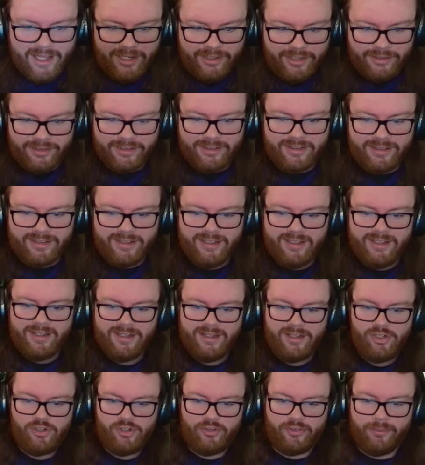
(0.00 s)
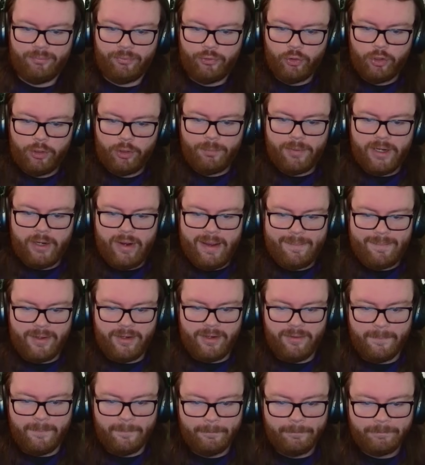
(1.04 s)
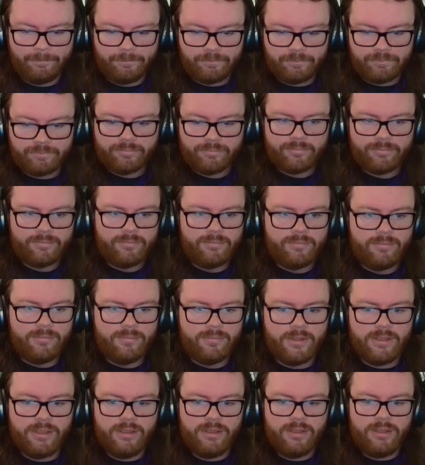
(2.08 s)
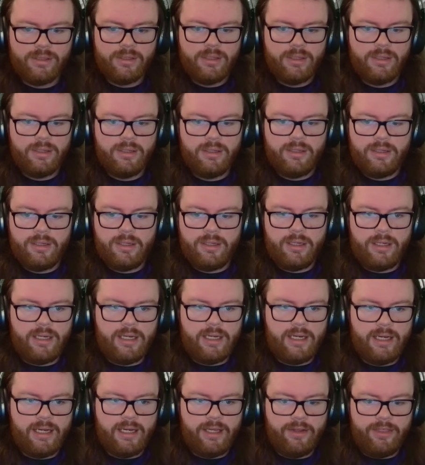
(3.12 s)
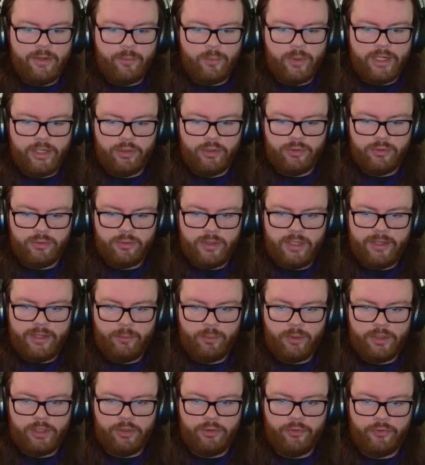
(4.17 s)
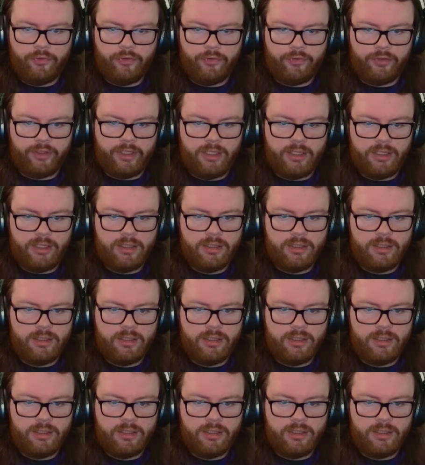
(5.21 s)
her. Just absorb my weapon. Uh, I think we're gonna I think we're gonna lose this again.